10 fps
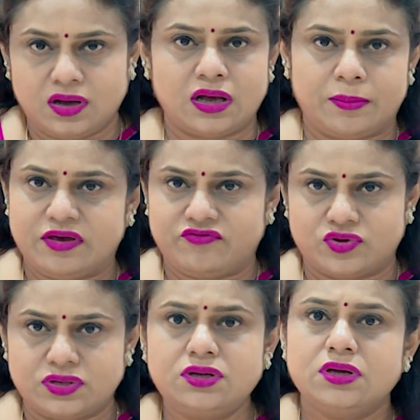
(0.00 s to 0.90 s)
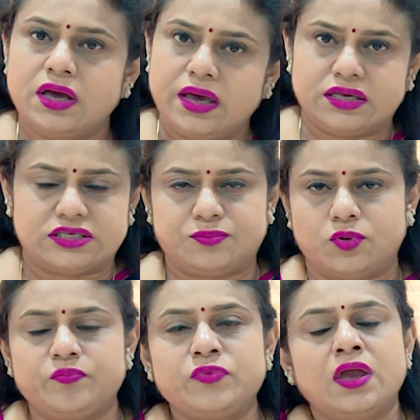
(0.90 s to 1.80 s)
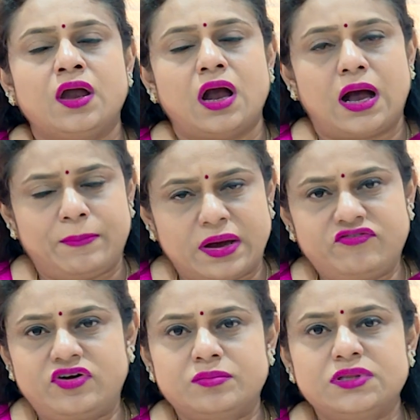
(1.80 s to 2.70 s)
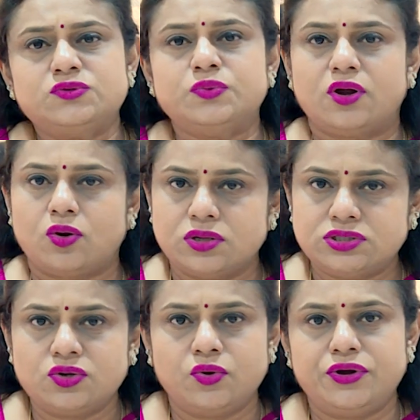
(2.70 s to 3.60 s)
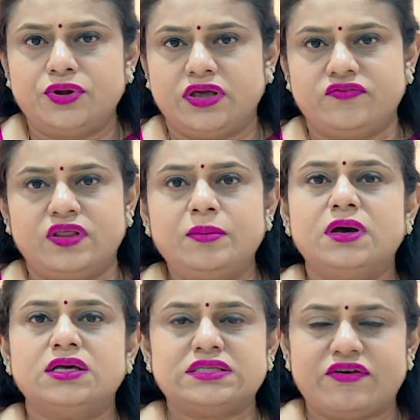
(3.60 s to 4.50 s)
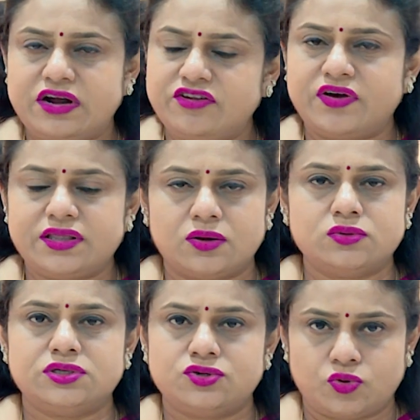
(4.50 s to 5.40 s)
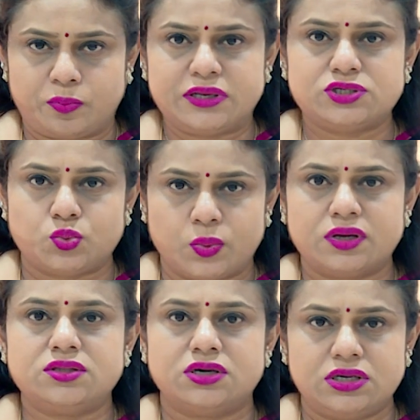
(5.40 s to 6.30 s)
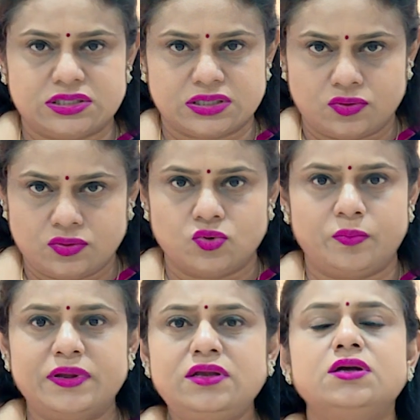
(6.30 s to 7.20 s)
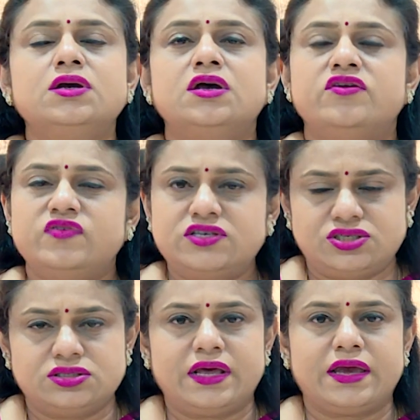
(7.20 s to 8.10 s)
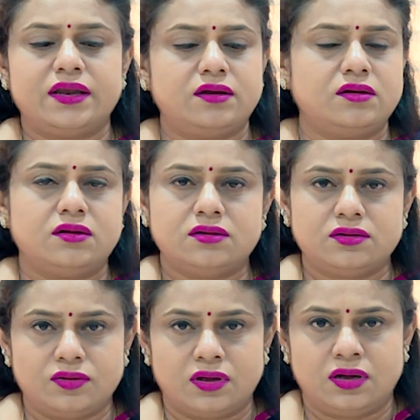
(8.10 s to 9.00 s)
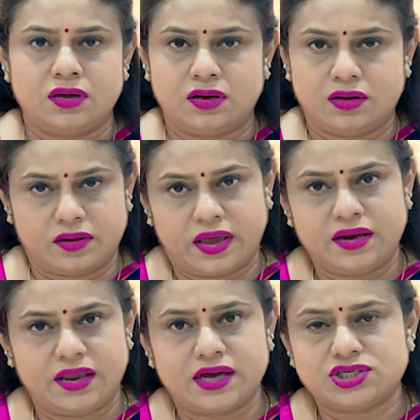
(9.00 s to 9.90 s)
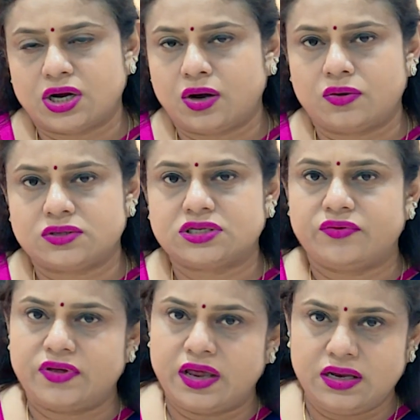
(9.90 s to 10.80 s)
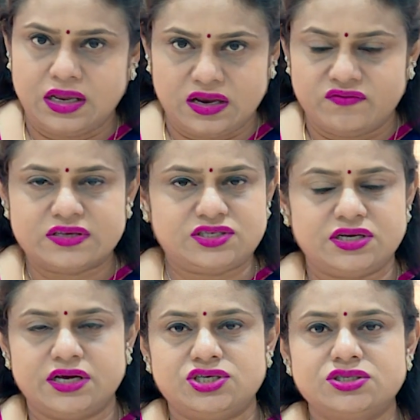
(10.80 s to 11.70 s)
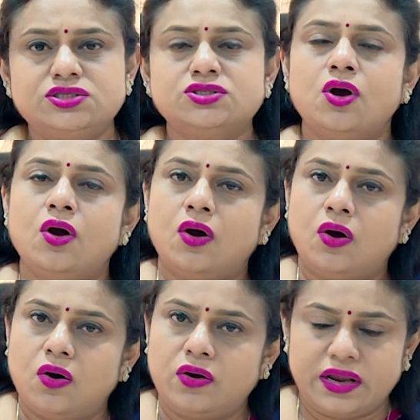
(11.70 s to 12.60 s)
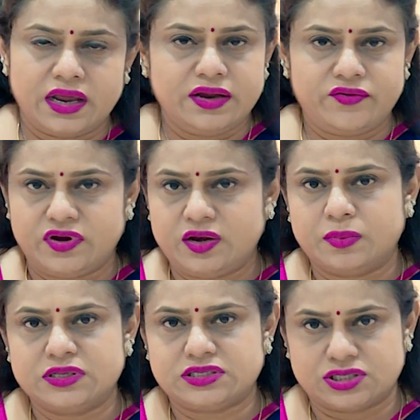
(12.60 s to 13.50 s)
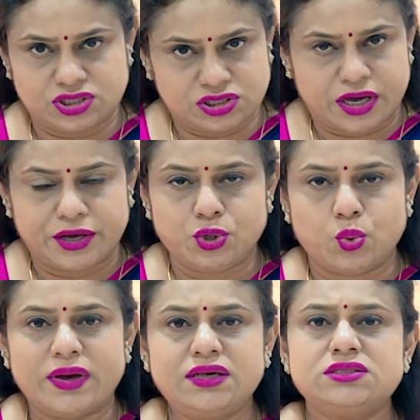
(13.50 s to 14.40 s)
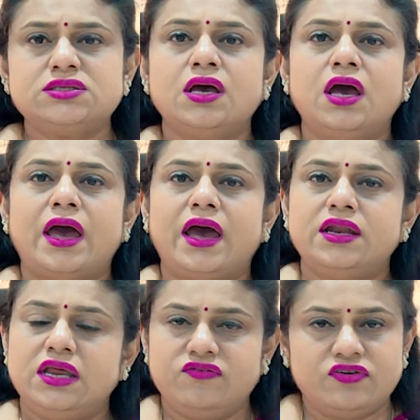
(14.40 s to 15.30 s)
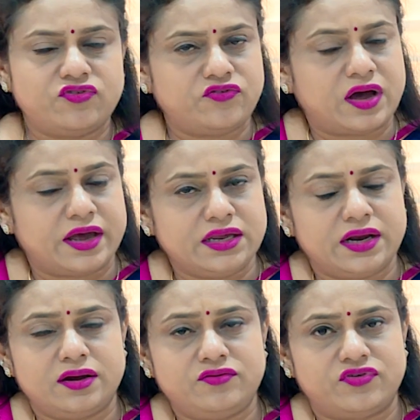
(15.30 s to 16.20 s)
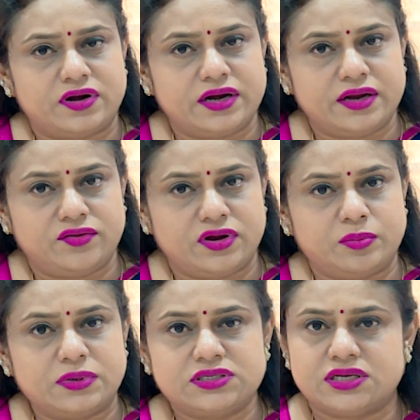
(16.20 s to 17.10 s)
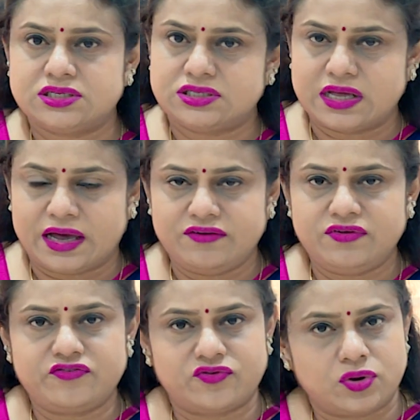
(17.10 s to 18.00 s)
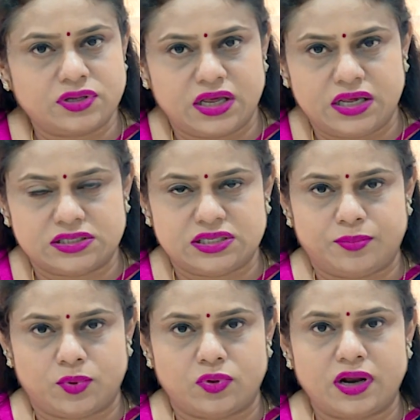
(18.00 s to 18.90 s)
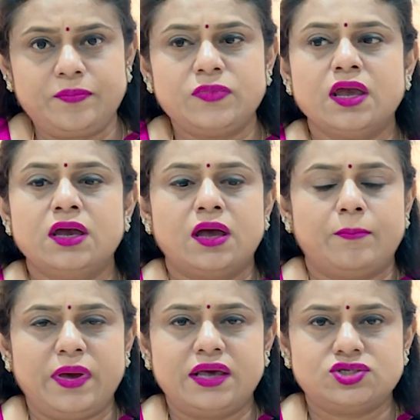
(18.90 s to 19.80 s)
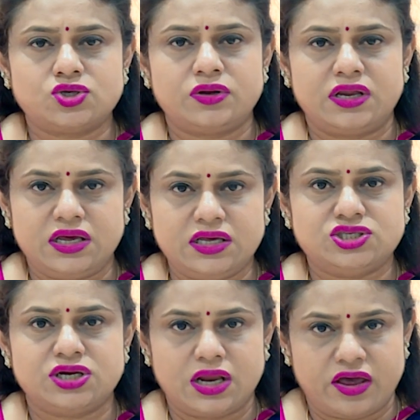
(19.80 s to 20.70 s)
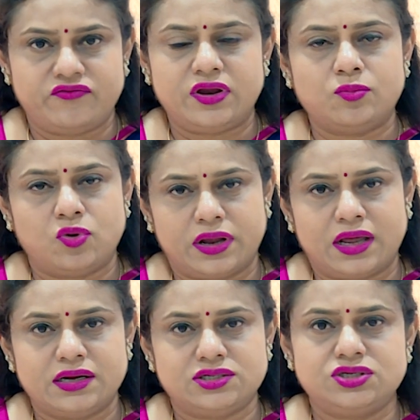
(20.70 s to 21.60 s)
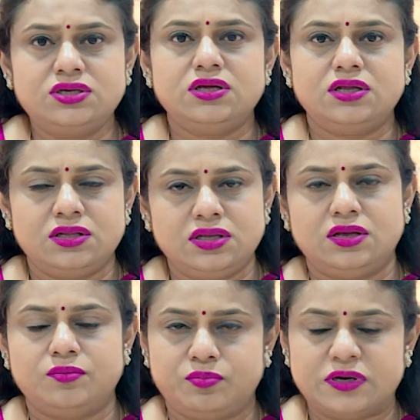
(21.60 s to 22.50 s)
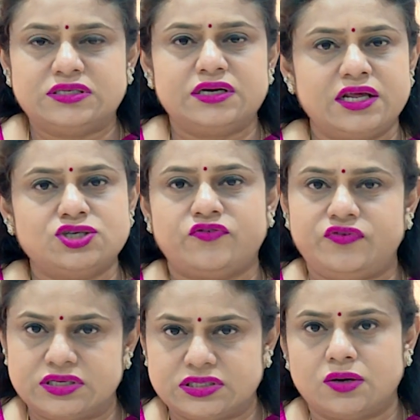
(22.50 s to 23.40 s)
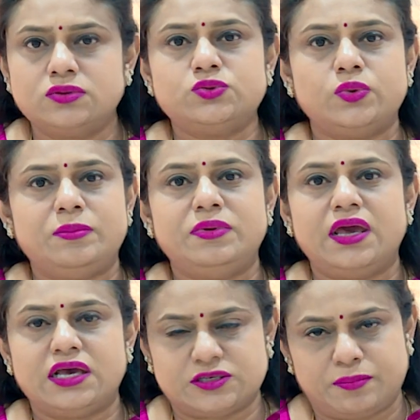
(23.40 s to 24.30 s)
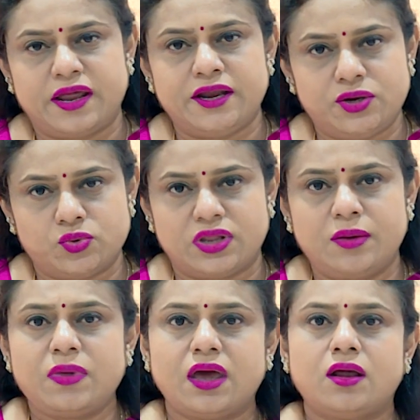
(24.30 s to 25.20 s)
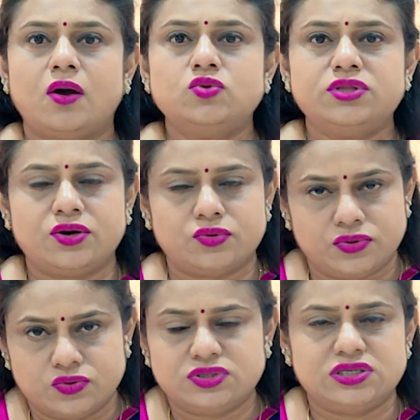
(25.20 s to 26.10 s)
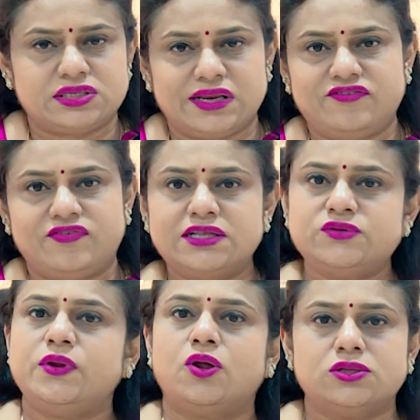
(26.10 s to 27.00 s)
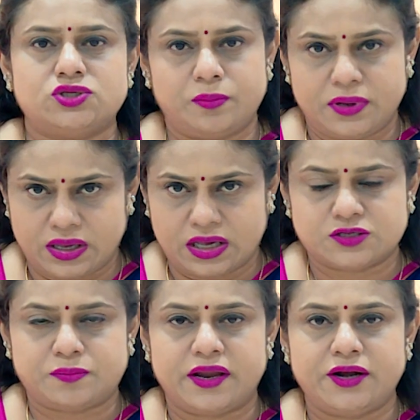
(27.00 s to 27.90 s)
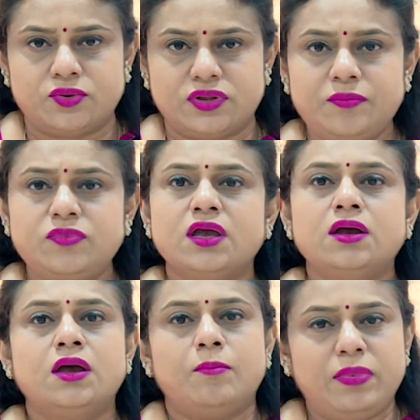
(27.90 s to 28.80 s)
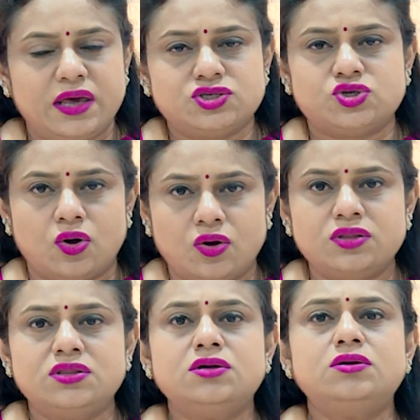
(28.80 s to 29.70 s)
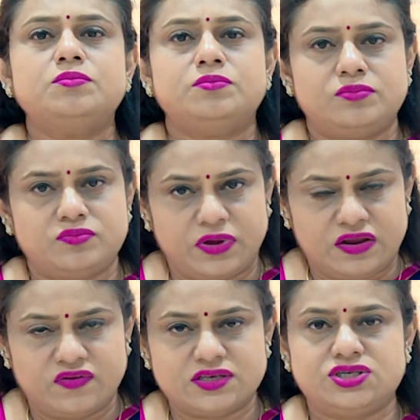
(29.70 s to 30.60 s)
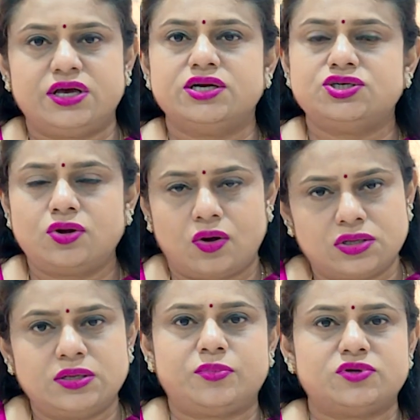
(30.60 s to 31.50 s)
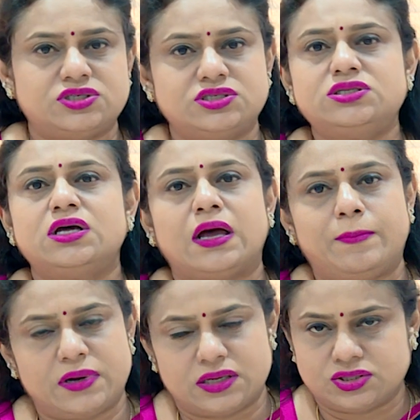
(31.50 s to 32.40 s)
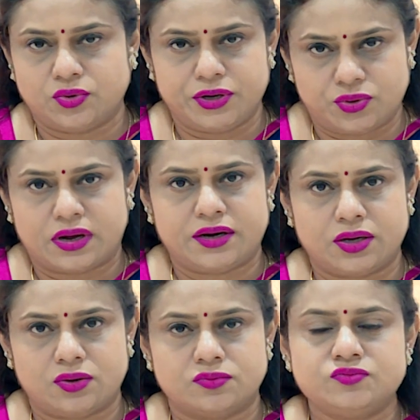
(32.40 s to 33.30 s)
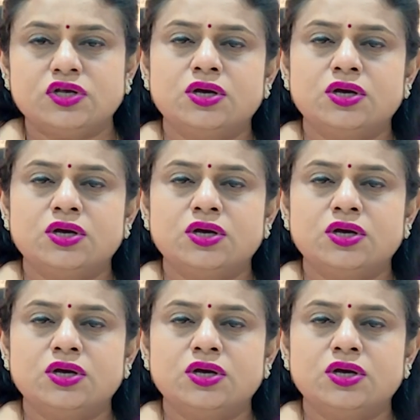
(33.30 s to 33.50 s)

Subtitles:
coming for the Expo. Apart from this, we are also going to give them a 75,000 rupees worth discount coupon, which they can encash across any investigations or any treatments such as IUIs, and even for higher end fertility treatments such as the IVF or the ICSI program. Based on each and every modality, the percentage of discounts will be explained to them, and how they could use these leaflets will also be explained to them based on the investigation or the procedure the couple is going to undergo.